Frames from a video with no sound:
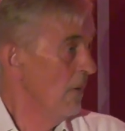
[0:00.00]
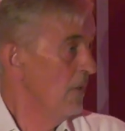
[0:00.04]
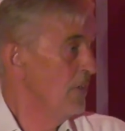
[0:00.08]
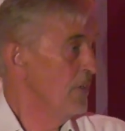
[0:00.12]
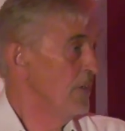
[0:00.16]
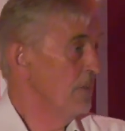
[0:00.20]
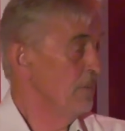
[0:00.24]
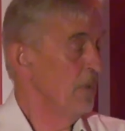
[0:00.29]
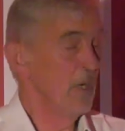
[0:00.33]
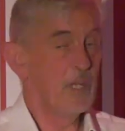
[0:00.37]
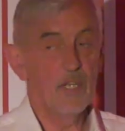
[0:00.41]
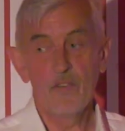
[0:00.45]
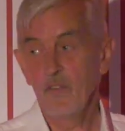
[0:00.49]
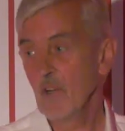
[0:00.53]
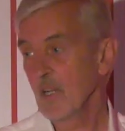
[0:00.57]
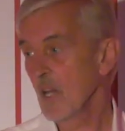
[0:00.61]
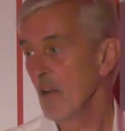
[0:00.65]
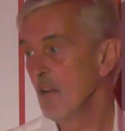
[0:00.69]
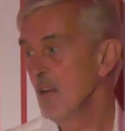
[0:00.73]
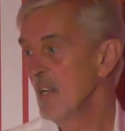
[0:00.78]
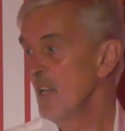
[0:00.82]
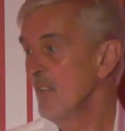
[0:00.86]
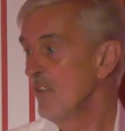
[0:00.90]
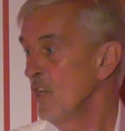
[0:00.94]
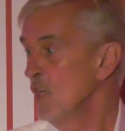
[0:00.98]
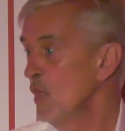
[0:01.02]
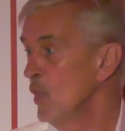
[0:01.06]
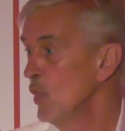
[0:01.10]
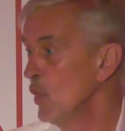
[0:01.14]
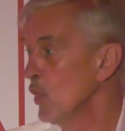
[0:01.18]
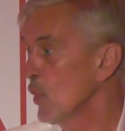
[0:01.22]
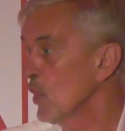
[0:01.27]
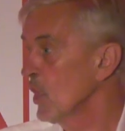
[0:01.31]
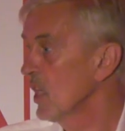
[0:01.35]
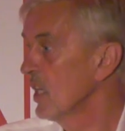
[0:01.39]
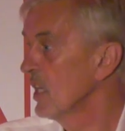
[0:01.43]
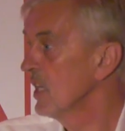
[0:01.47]
Do you mind if I go and have a
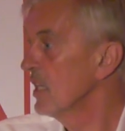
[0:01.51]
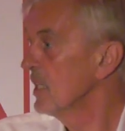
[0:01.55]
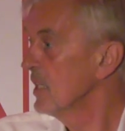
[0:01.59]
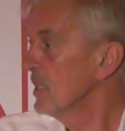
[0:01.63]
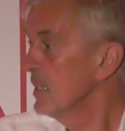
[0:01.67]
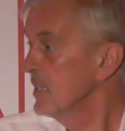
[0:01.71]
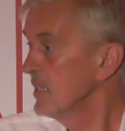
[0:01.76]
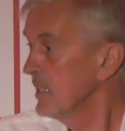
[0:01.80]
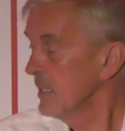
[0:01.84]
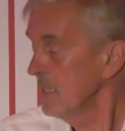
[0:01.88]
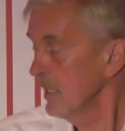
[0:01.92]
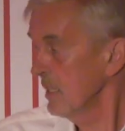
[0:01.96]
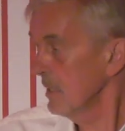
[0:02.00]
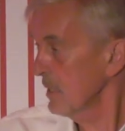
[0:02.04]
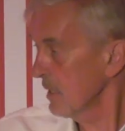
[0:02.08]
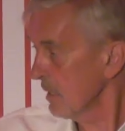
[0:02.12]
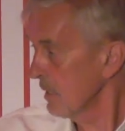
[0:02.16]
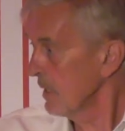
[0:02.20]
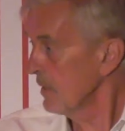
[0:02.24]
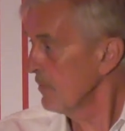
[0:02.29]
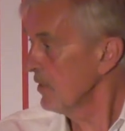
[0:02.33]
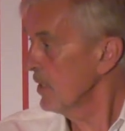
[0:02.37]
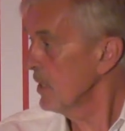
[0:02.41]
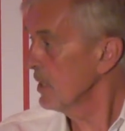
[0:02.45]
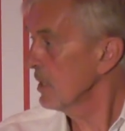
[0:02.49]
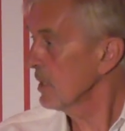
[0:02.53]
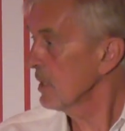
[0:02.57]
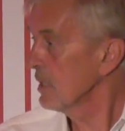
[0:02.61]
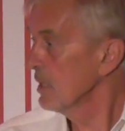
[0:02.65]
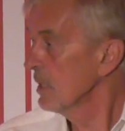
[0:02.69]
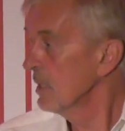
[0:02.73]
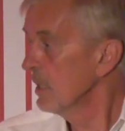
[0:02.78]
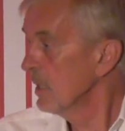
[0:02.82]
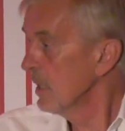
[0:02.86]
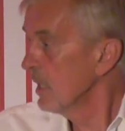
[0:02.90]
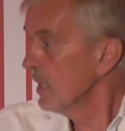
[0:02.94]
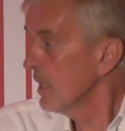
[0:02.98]
look? He said, yeah, go and have a look.
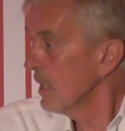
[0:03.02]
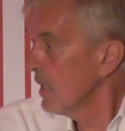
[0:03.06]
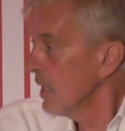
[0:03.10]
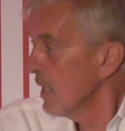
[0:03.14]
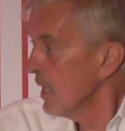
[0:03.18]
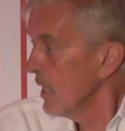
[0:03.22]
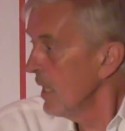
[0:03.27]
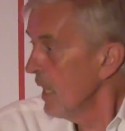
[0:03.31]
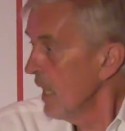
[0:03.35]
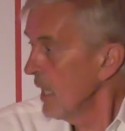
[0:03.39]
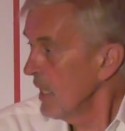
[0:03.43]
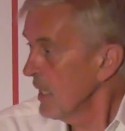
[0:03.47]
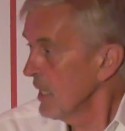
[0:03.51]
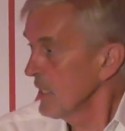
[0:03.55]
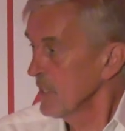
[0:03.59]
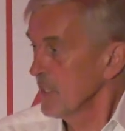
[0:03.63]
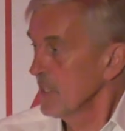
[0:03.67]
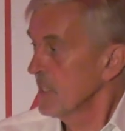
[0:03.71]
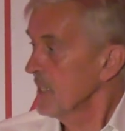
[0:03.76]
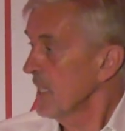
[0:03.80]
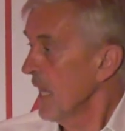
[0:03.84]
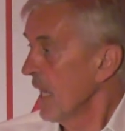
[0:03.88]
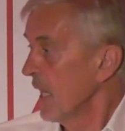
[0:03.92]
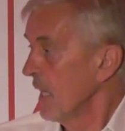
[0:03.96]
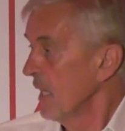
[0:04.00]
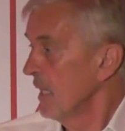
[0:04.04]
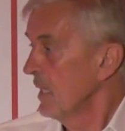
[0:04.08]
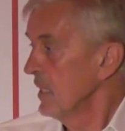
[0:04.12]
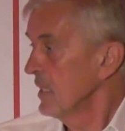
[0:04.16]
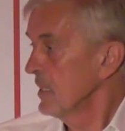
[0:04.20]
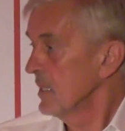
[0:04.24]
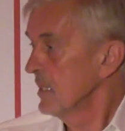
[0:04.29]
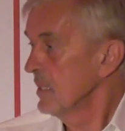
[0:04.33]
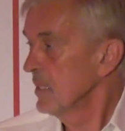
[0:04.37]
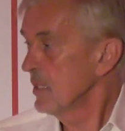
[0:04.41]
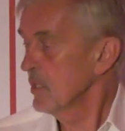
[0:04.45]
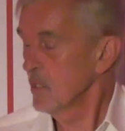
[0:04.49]
And I just sat and
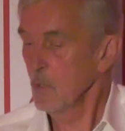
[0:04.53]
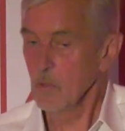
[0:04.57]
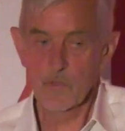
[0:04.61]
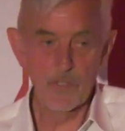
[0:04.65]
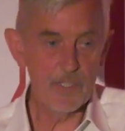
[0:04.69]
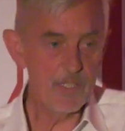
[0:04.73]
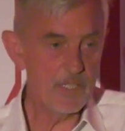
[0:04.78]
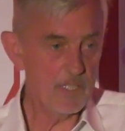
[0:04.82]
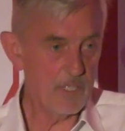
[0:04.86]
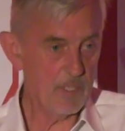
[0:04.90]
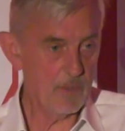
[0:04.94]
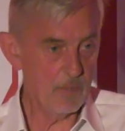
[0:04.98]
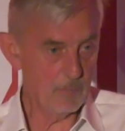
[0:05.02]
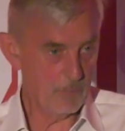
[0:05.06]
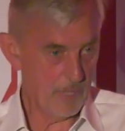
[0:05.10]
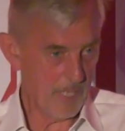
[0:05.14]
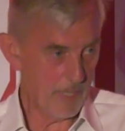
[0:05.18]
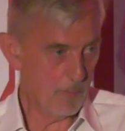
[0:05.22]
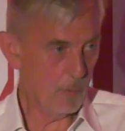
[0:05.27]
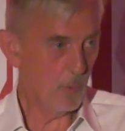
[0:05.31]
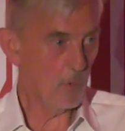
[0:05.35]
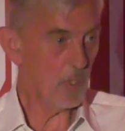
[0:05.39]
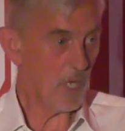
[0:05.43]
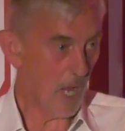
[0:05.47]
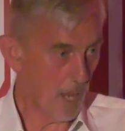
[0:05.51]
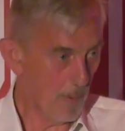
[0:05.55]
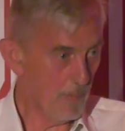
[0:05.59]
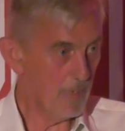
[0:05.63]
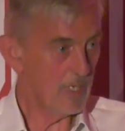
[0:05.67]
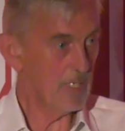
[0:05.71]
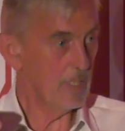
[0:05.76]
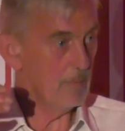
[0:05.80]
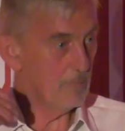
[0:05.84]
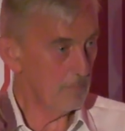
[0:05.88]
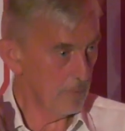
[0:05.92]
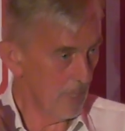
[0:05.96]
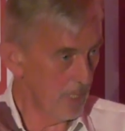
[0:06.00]
listened to calls. These are people
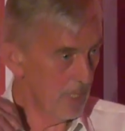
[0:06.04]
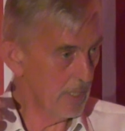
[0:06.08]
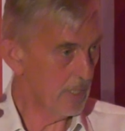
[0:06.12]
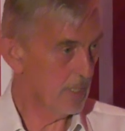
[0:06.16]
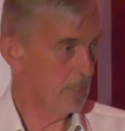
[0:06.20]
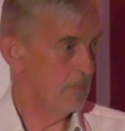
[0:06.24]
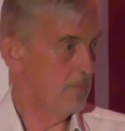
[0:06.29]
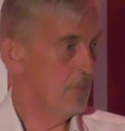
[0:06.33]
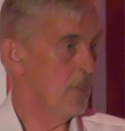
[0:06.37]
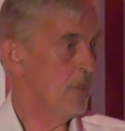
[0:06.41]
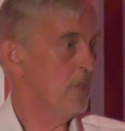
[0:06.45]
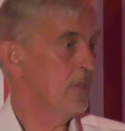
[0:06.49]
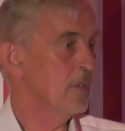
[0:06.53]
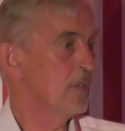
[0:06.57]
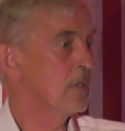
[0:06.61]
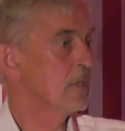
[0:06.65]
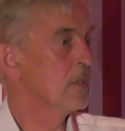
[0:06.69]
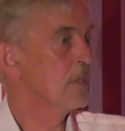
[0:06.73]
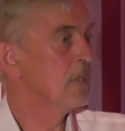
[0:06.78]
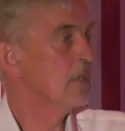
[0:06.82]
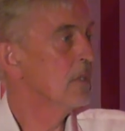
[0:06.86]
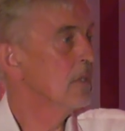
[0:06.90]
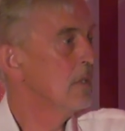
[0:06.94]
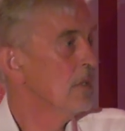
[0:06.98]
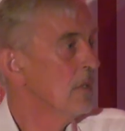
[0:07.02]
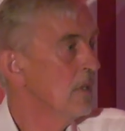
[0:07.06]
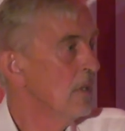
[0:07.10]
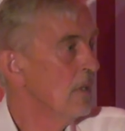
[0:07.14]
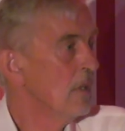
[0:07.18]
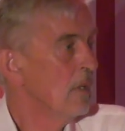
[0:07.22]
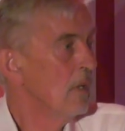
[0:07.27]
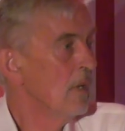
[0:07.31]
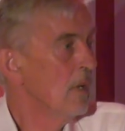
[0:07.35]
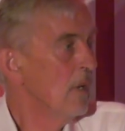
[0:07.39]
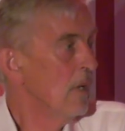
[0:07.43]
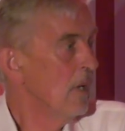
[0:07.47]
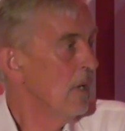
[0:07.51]
coming in buying computers.
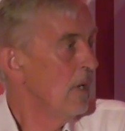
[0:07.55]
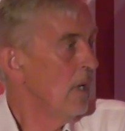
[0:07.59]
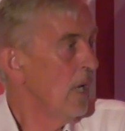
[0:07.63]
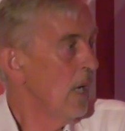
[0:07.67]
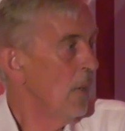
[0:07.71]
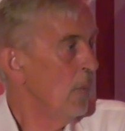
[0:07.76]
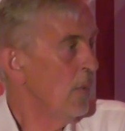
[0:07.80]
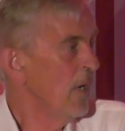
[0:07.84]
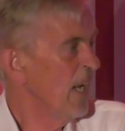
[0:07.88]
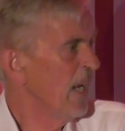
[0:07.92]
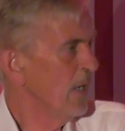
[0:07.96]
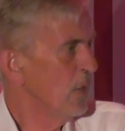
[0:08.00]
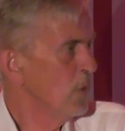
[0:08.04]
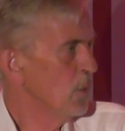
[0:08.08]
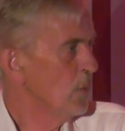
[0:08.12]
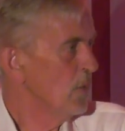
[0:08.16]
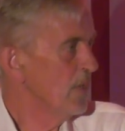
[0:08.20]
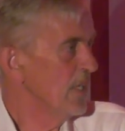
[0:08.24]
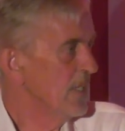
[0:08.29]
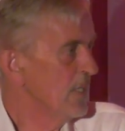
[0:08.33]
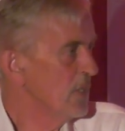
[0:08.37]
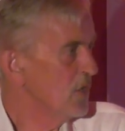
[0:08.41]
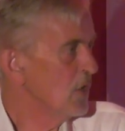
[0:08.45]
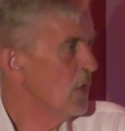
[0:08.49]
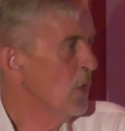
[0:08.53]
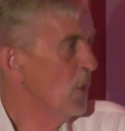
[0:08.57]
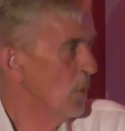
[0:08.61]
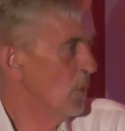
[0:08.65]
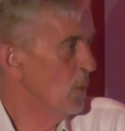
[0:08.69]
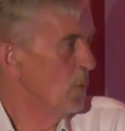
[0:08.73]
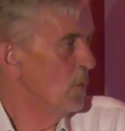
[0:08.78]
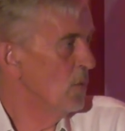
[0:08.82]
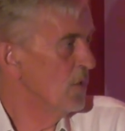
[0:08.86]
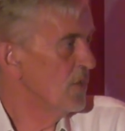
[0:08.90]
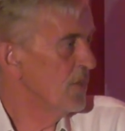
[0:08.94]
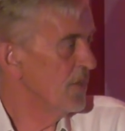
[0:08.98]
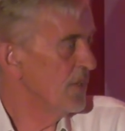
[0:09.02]
And we had all these
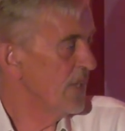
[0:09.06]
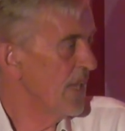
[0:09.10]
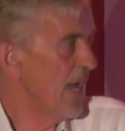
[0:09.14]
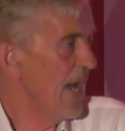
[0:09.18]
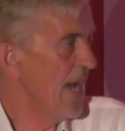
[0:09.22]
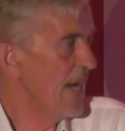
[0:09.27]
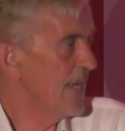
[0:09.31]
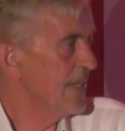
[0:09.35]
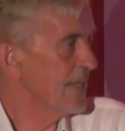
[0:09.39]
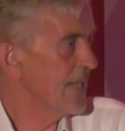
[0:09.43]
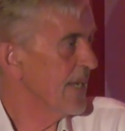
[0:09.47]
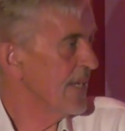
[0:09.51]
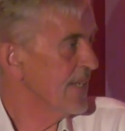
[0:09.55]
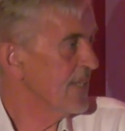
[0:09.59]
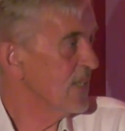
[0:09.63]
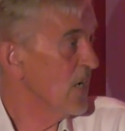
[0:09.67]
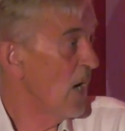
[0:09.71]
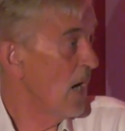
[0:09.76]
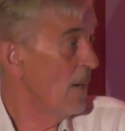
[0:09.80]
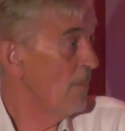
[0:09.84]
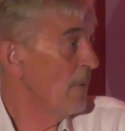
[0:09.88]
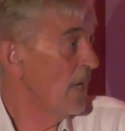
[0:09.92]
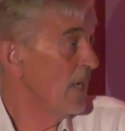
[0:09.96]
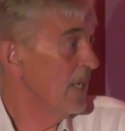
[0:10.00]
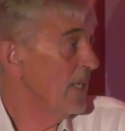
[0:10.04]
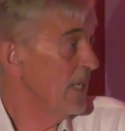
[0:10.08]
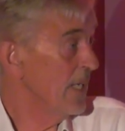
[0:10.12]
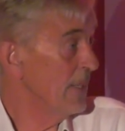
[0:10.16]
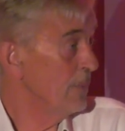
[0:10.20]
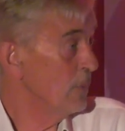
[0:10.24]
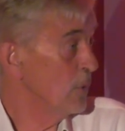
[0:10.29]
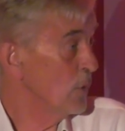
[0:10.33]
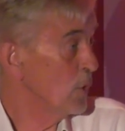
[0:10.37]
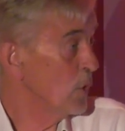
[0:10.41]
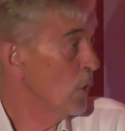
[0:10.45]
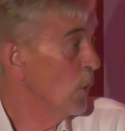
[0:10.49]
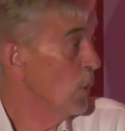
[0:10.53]
calls that at that time I
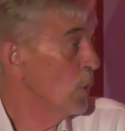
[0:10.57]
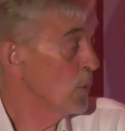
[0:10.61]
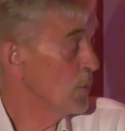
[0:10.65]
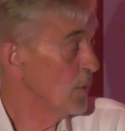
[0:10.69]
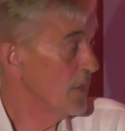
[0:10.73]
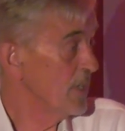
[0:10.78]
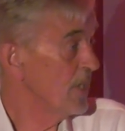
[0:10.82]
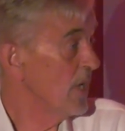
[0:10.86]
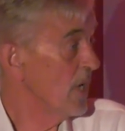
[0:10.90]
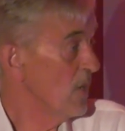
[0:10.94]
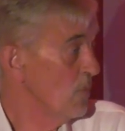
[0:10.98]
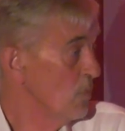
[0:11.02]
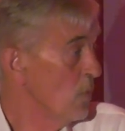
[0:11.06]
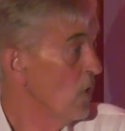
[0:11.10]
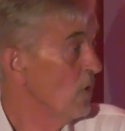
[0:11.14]
labelled calls we don't